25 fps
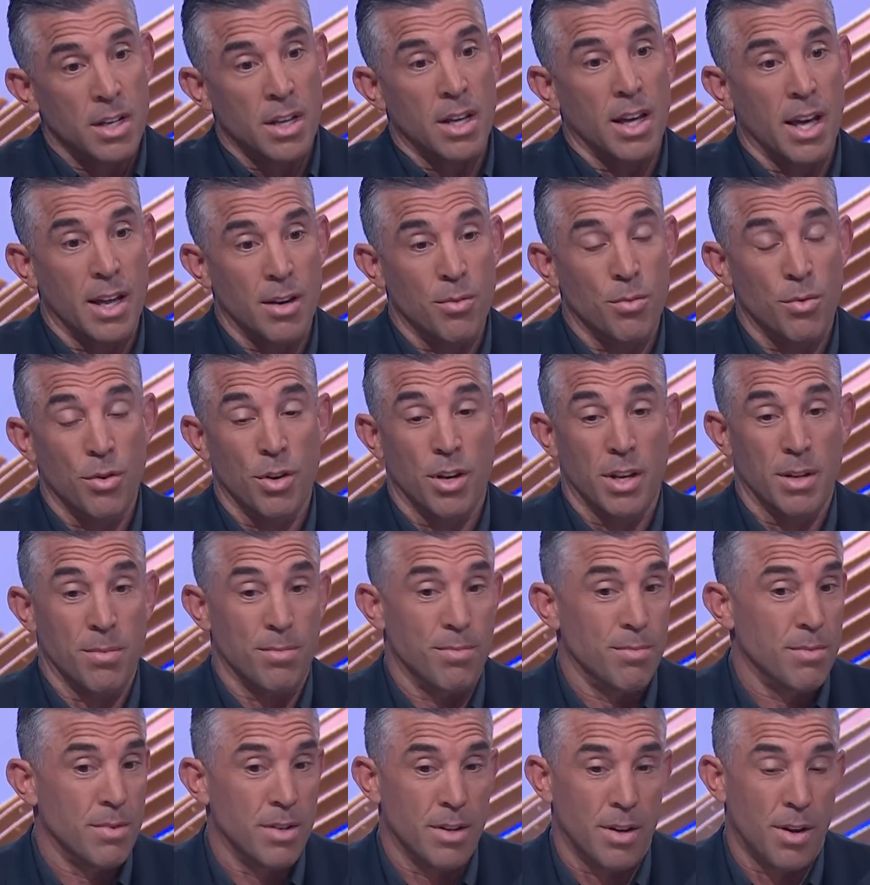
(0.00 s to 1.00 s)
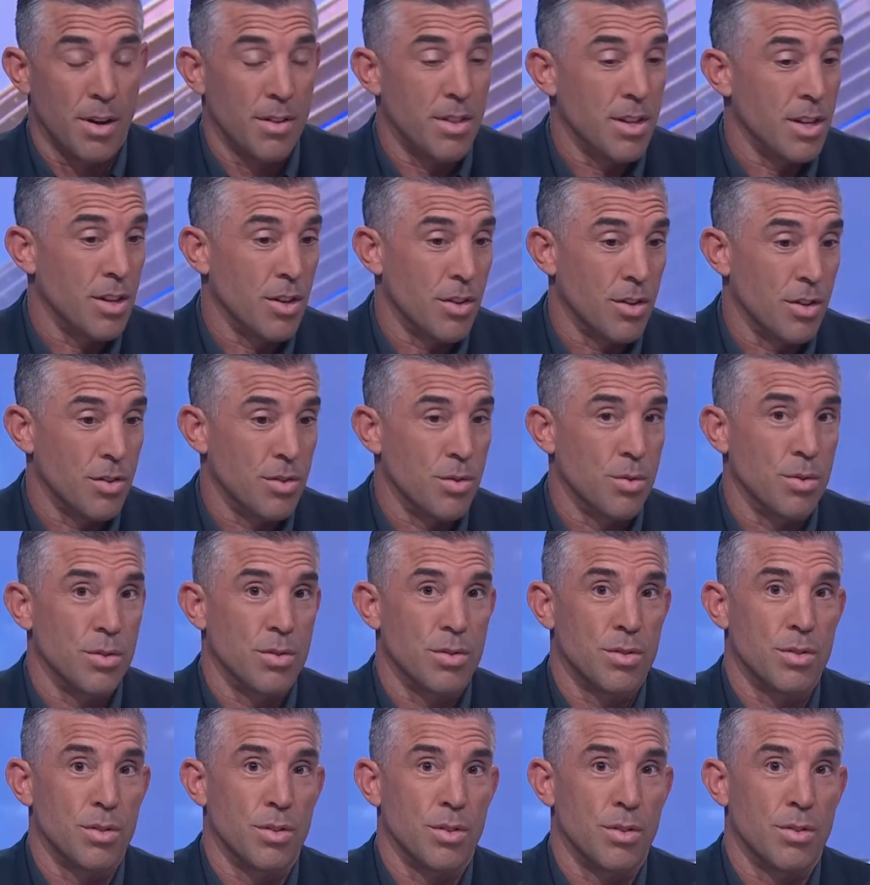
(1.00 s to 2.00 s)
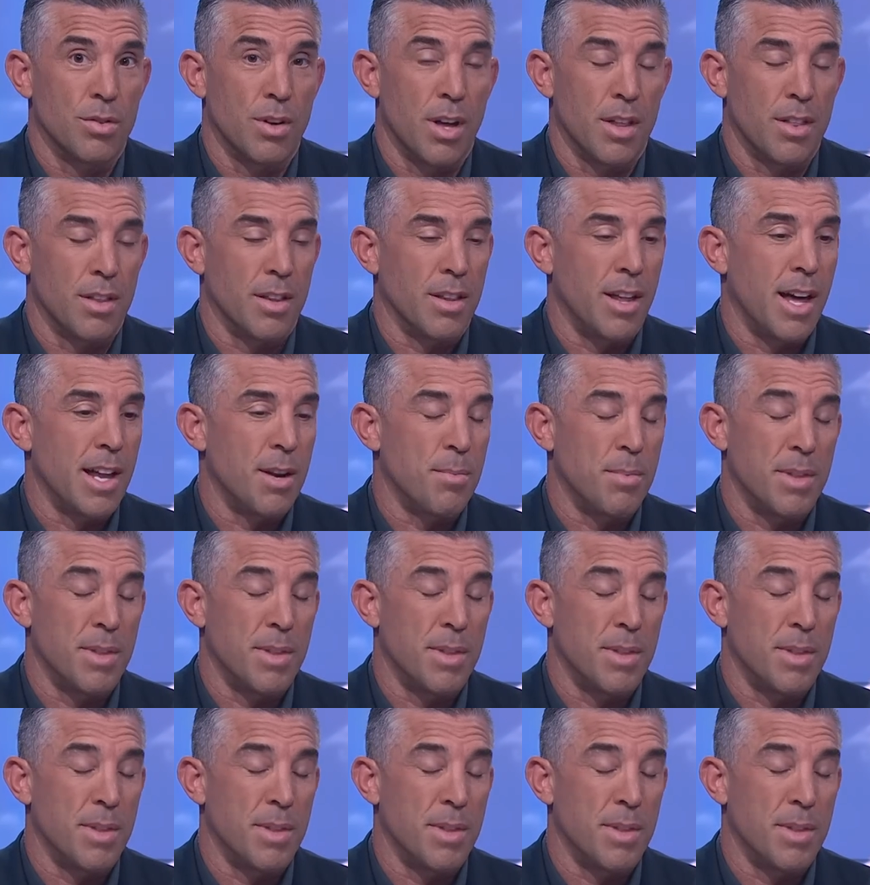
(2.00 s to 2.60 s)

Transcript: And really, I think you've got to do it sooner rather than later.